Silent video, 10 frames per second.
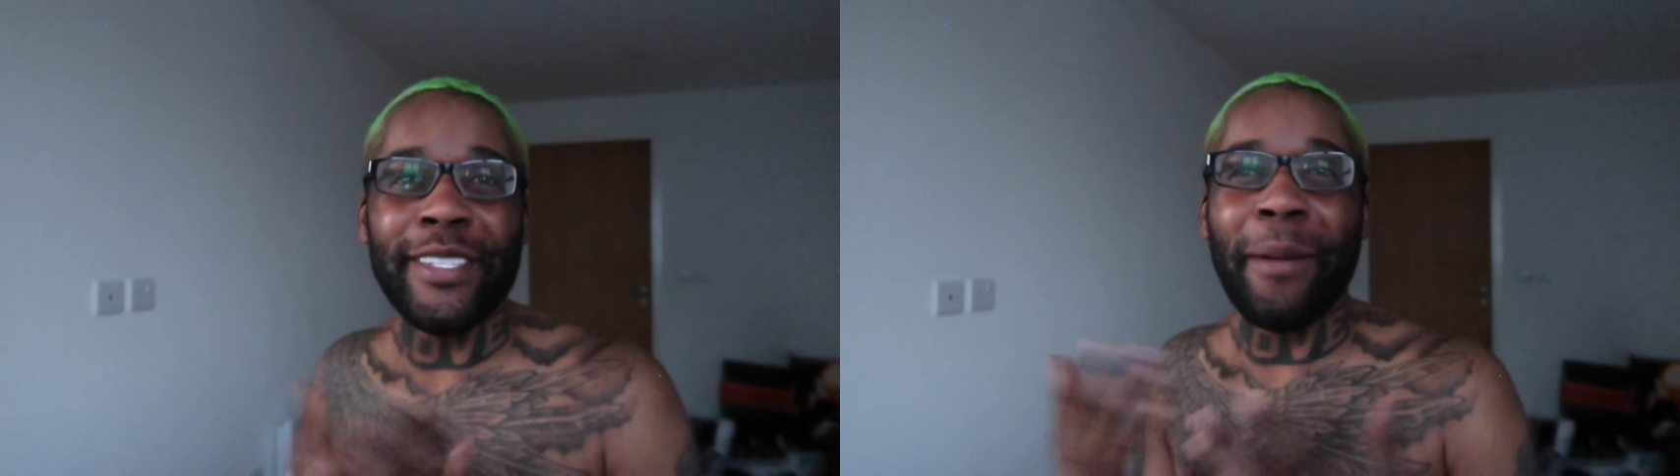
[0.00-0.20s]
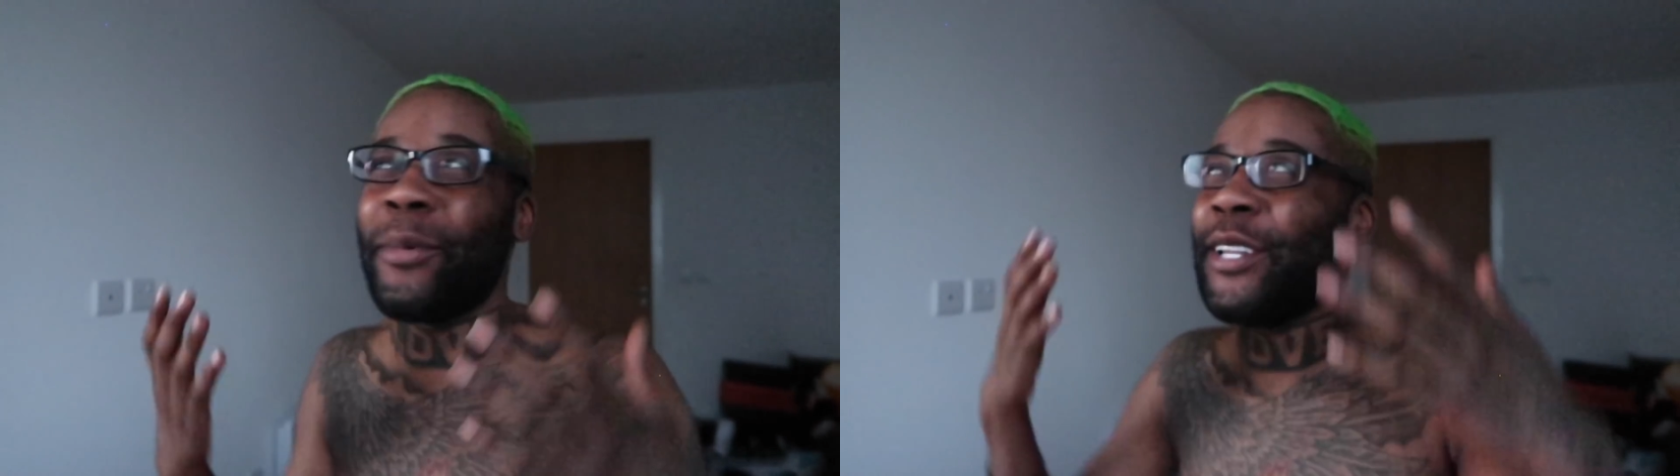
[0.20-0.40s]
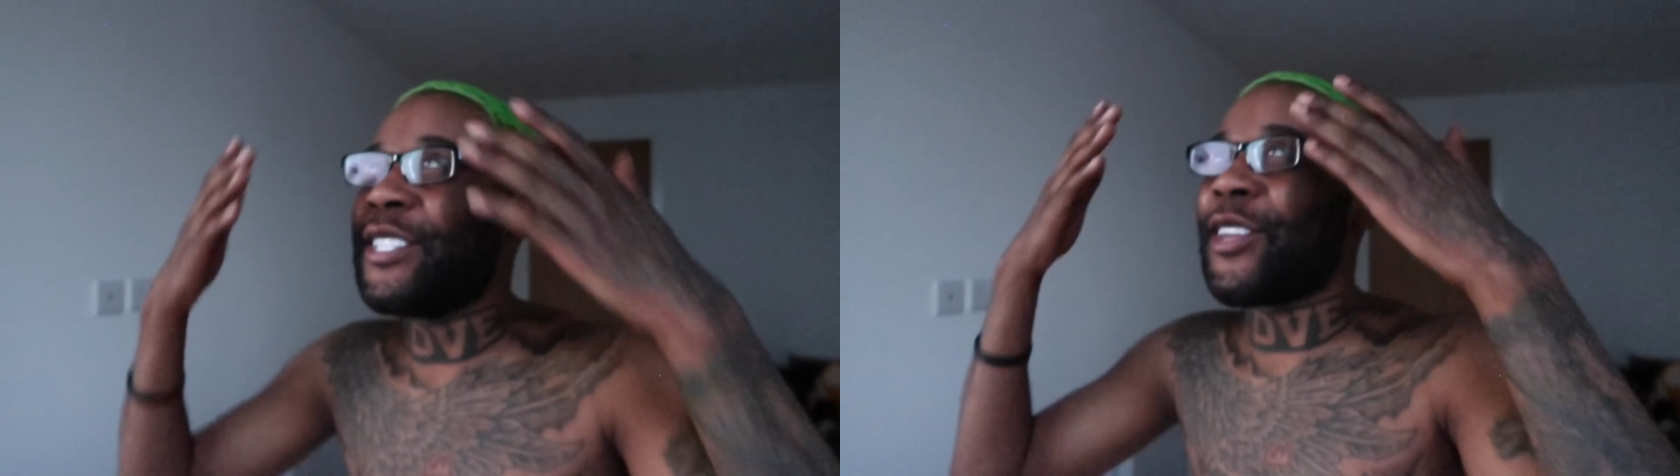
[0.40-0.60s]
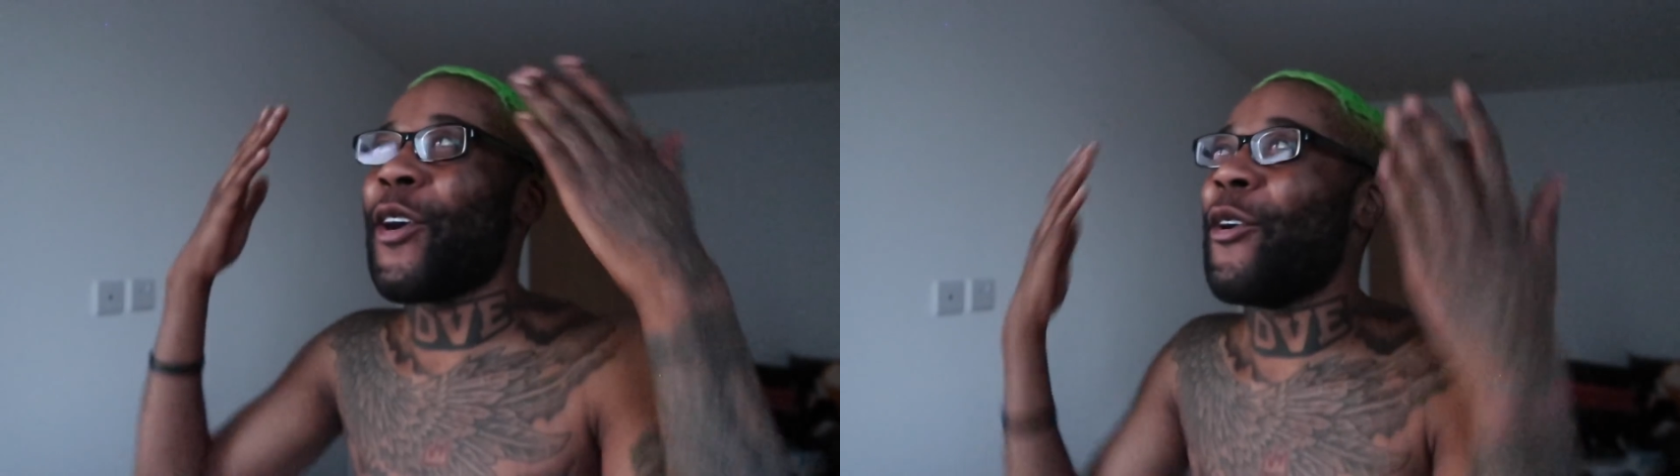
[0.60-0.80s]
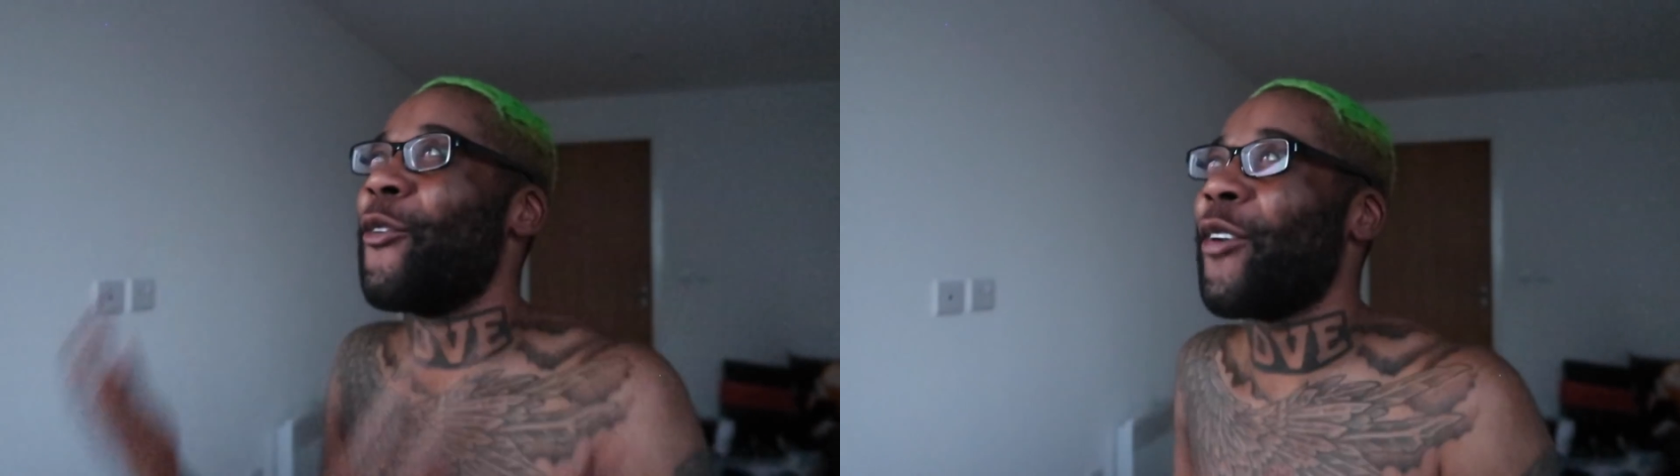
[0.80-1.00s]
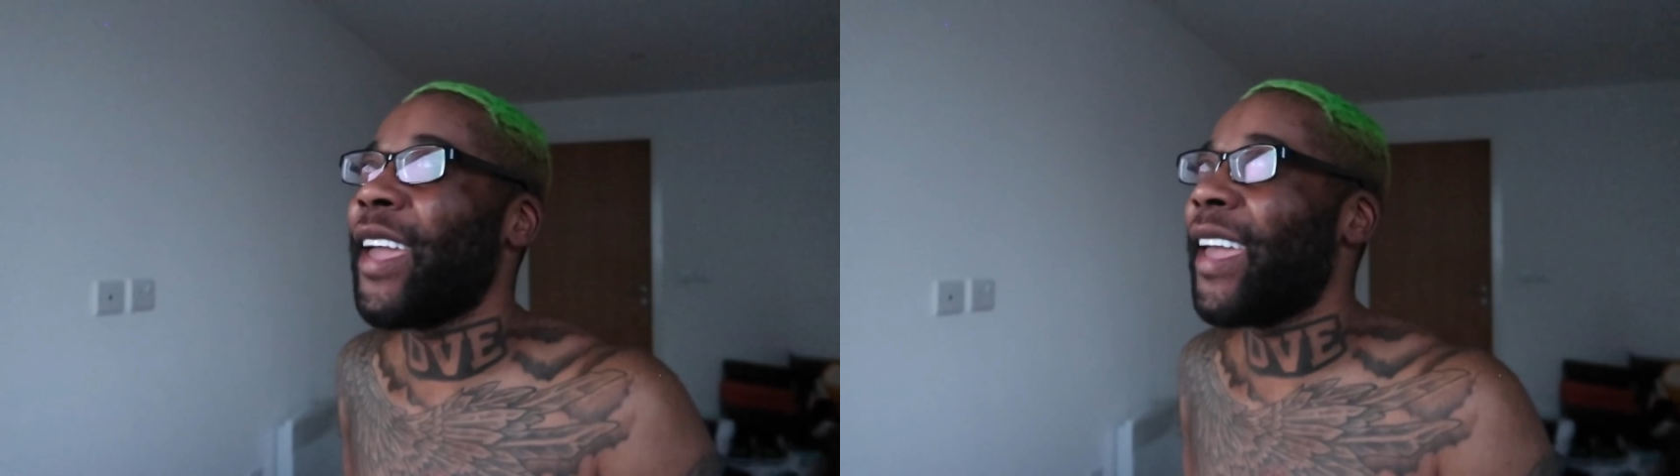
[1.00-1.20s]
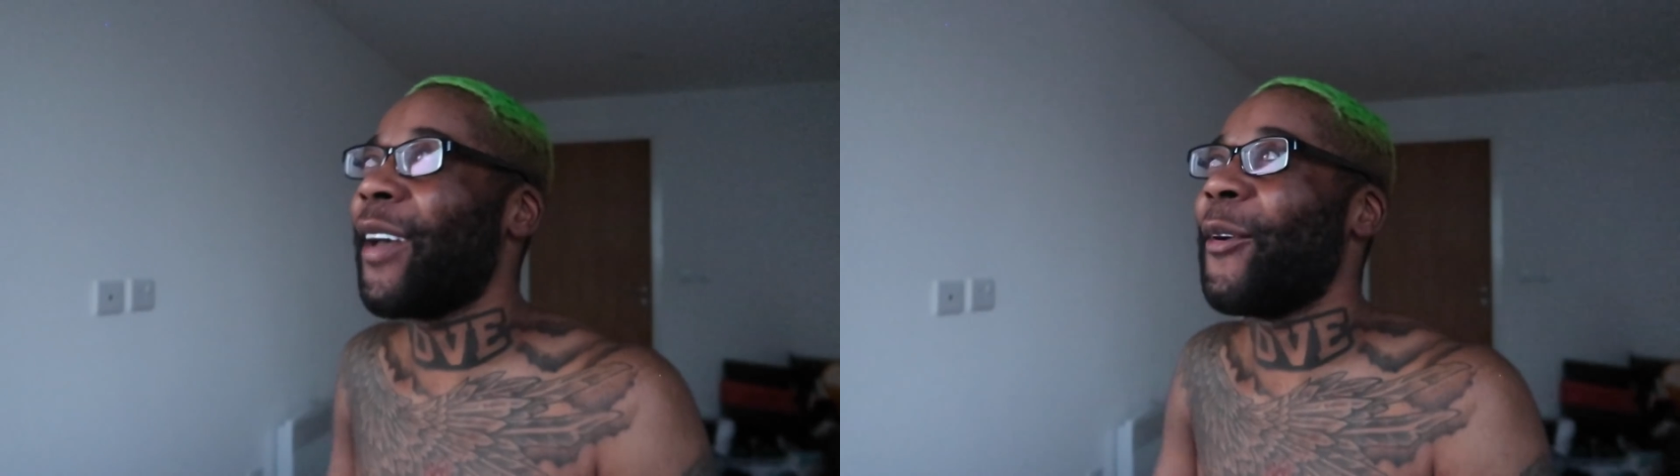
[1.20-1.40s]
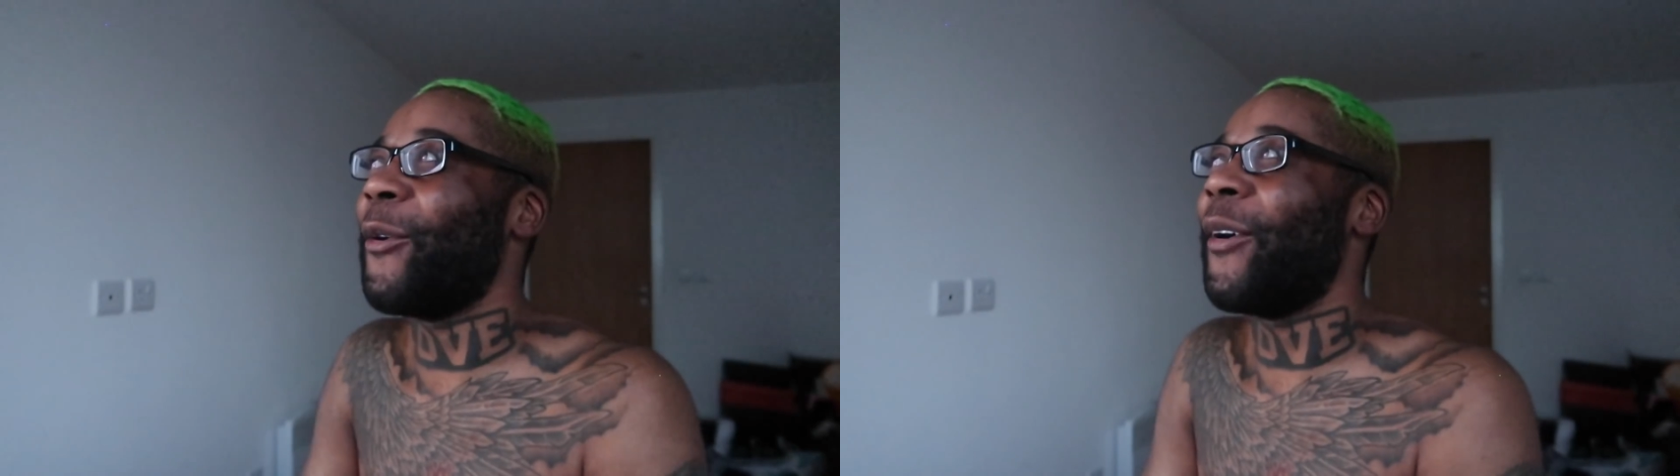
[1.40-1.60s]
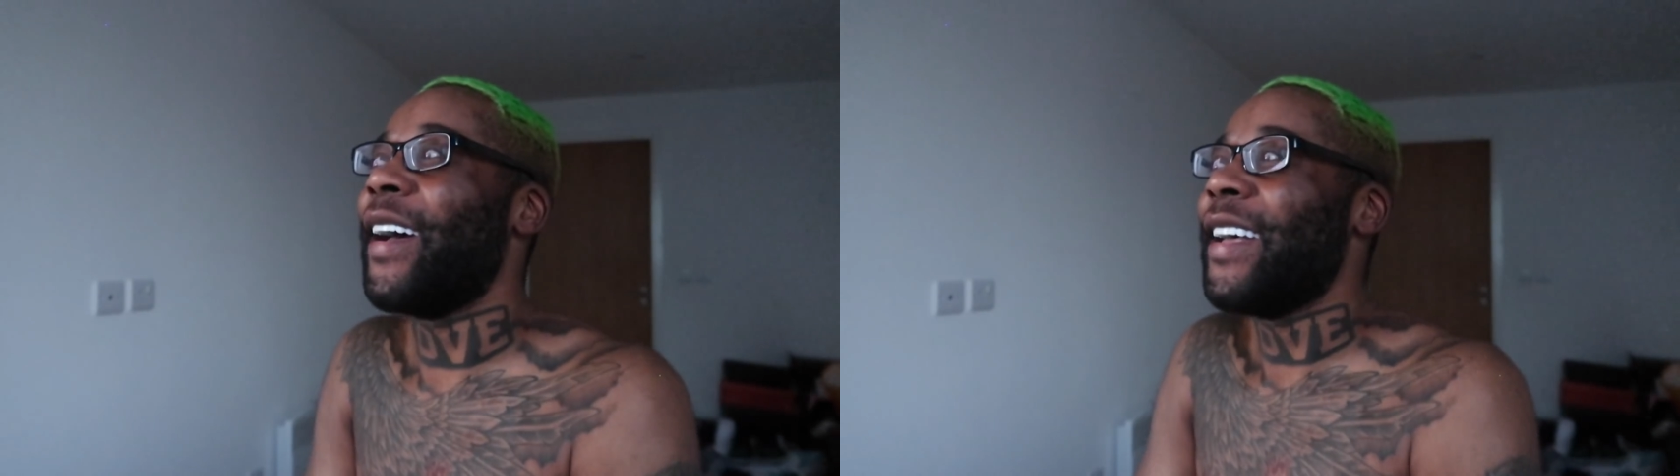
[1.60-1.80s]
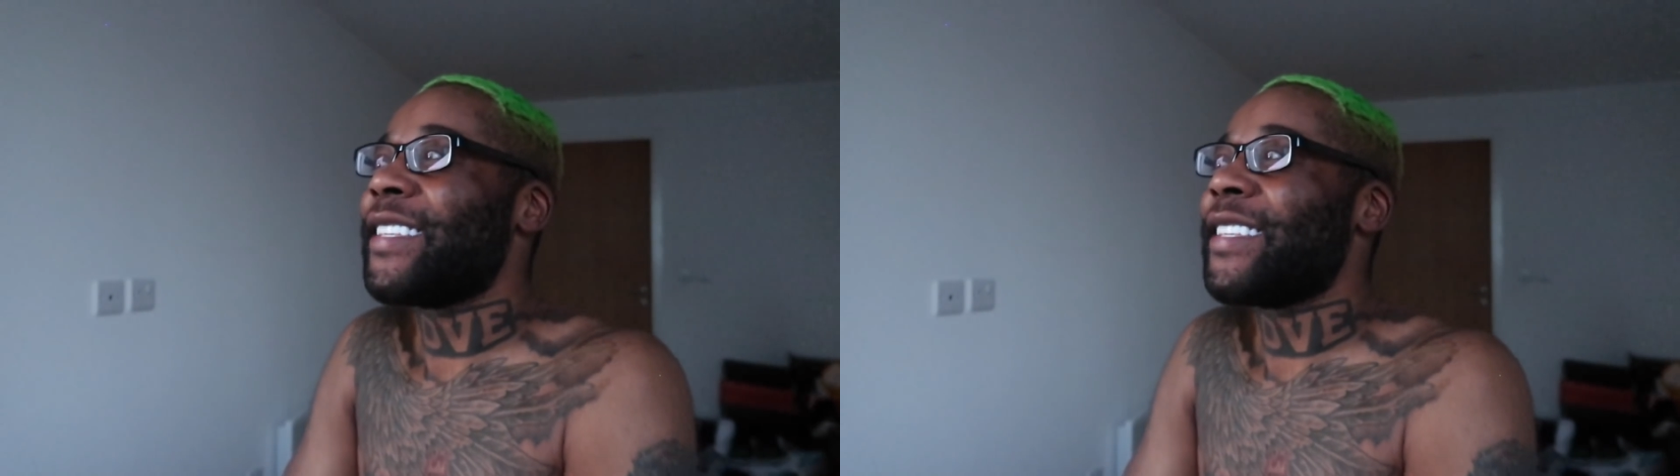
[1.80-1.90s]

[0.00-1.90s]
somebody's career or